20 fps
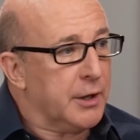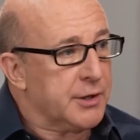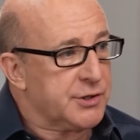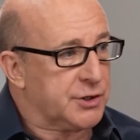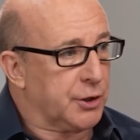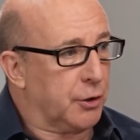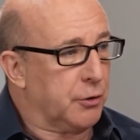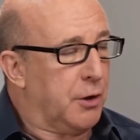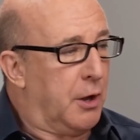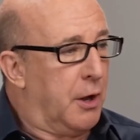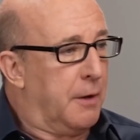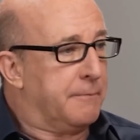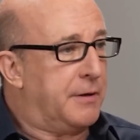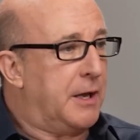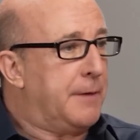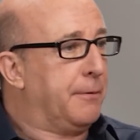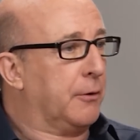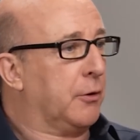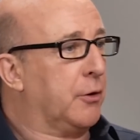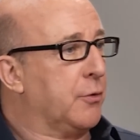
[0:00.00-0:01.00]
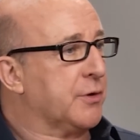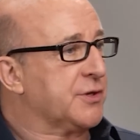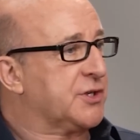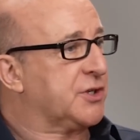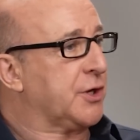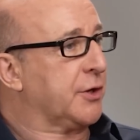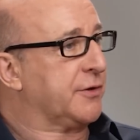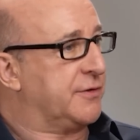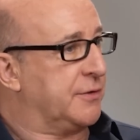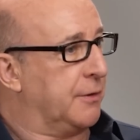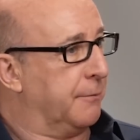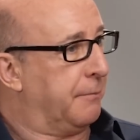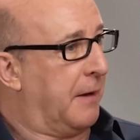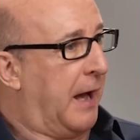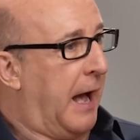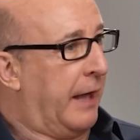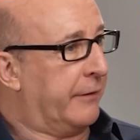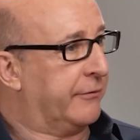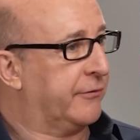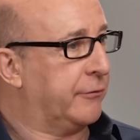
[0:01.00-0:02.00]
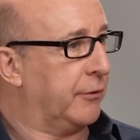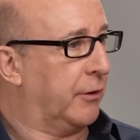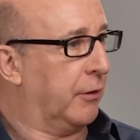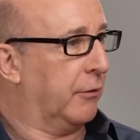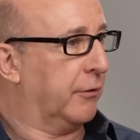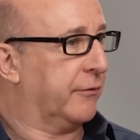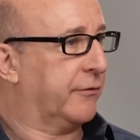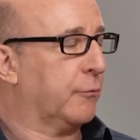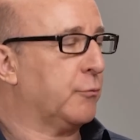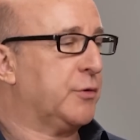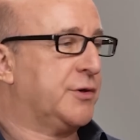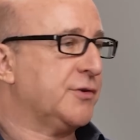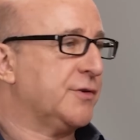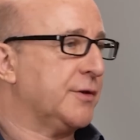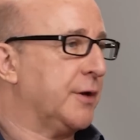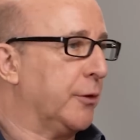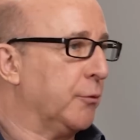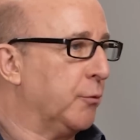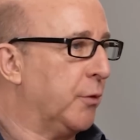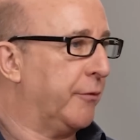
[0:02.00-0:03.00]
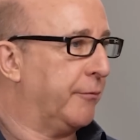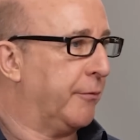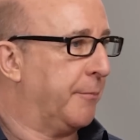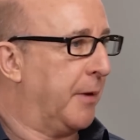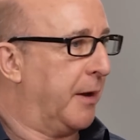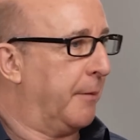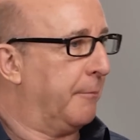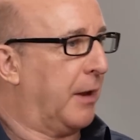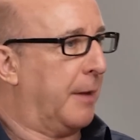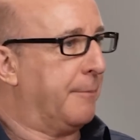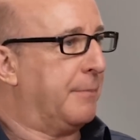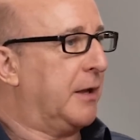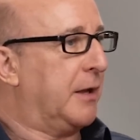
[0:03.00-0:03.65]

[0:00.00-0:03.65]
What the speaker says: So people who are sociopaths, you know, which is another word for like